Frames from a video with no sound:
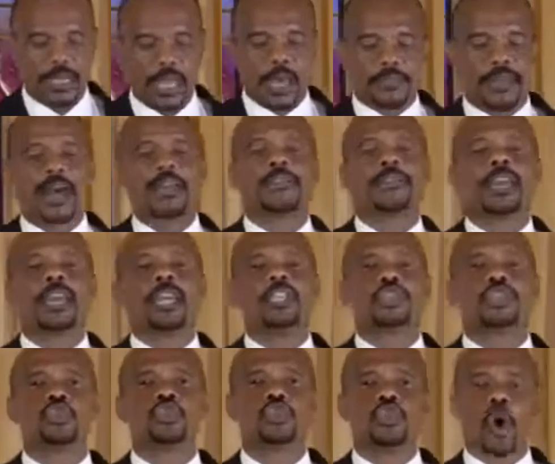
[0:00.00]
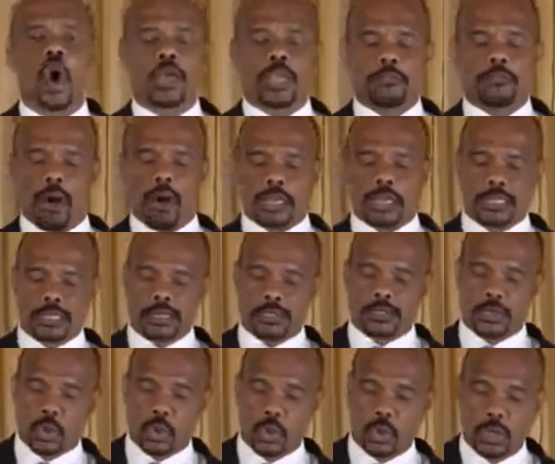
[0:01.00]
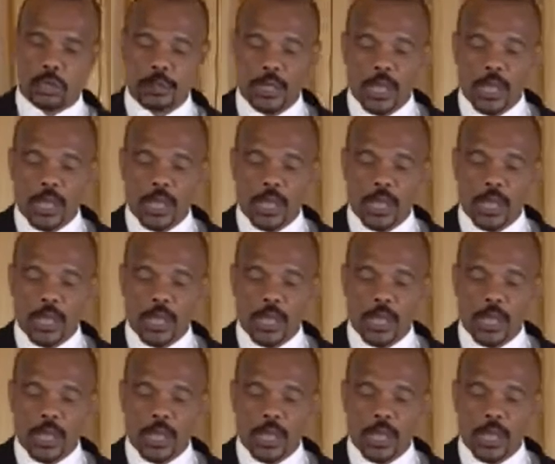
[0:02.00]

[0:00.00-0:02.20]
that there is no immortal soul,